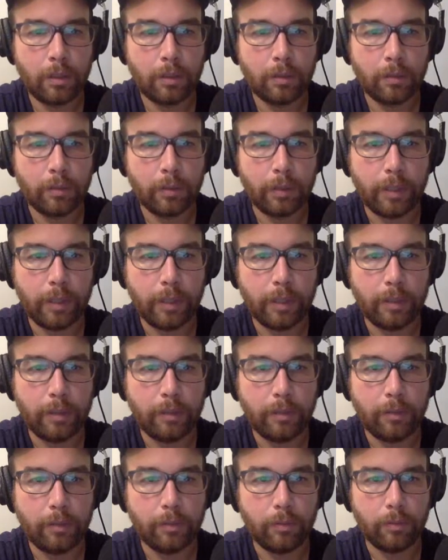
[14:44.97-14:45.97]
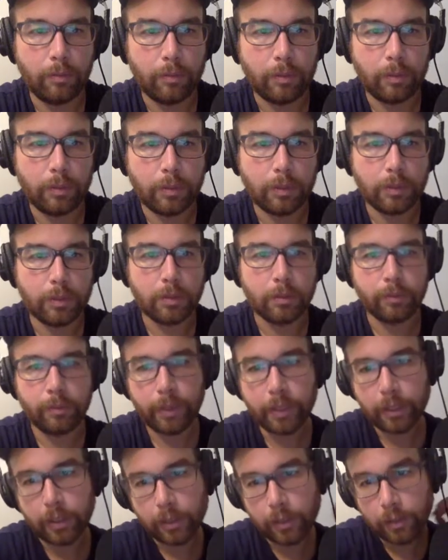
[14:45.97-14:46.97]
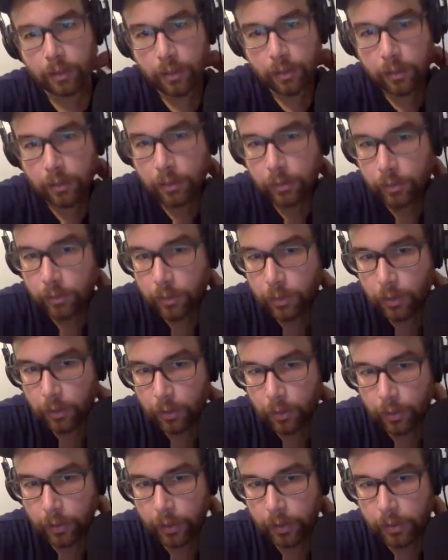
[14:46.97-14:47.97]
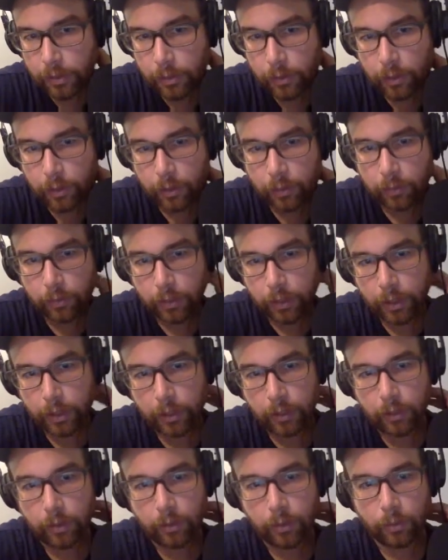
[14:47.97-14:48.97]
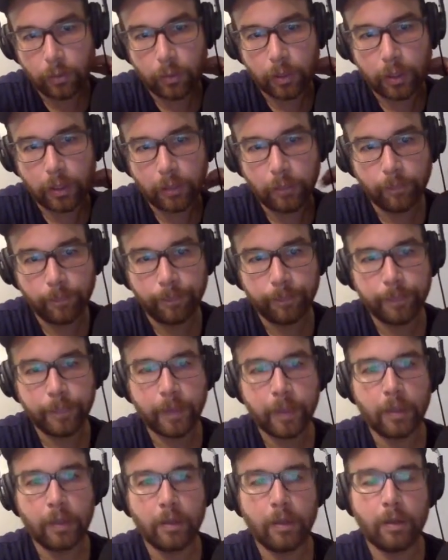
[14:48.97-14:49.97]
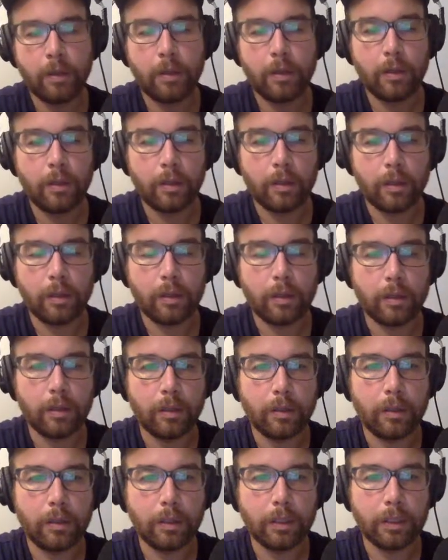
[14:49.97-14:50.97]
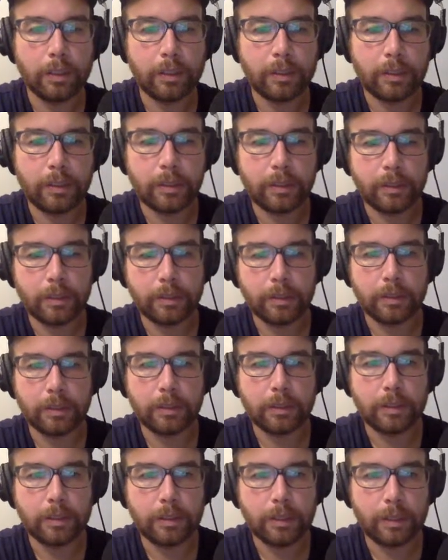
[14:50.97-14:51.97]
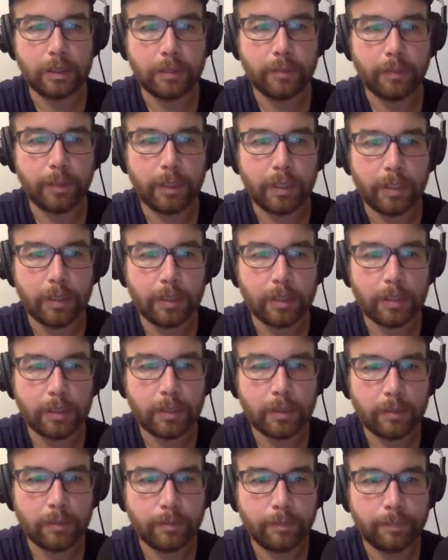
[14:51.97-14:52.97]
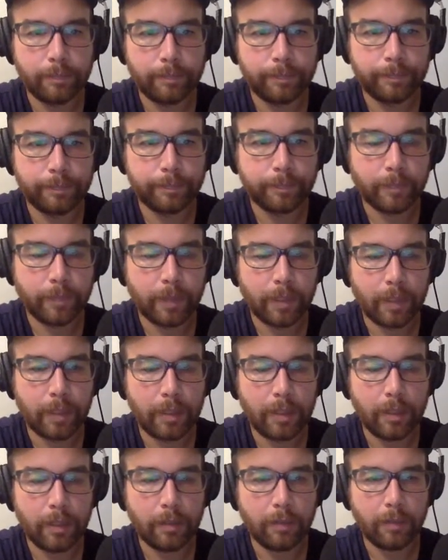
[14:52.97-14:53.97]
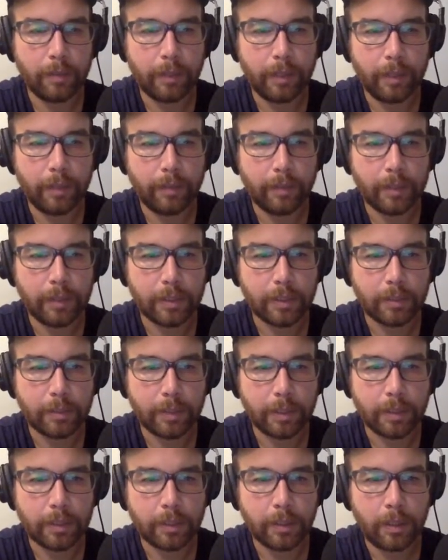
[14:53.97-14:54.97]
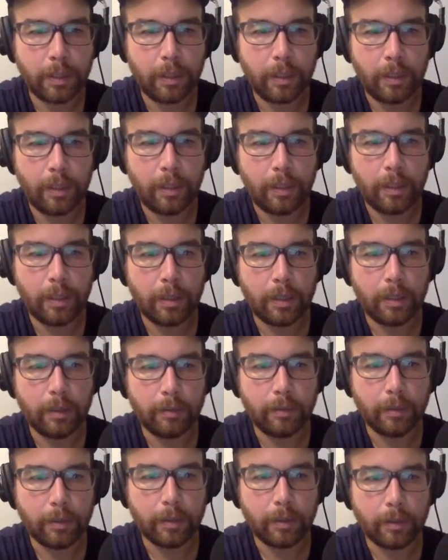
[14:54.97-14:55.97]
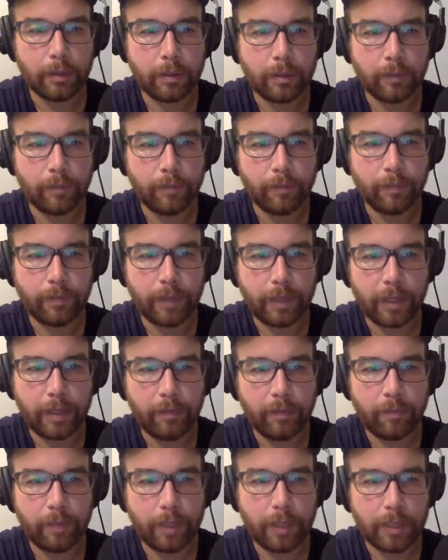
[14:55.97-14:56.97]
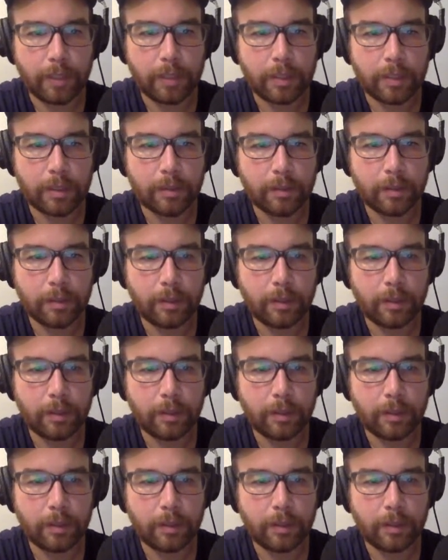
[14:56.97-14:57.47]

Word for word: Create new rules. So picking is okay. So I'm gonna create a new one. I'm gonna call it uh, six minutes. I think I already have six minutes. I'm going to call it five minutes.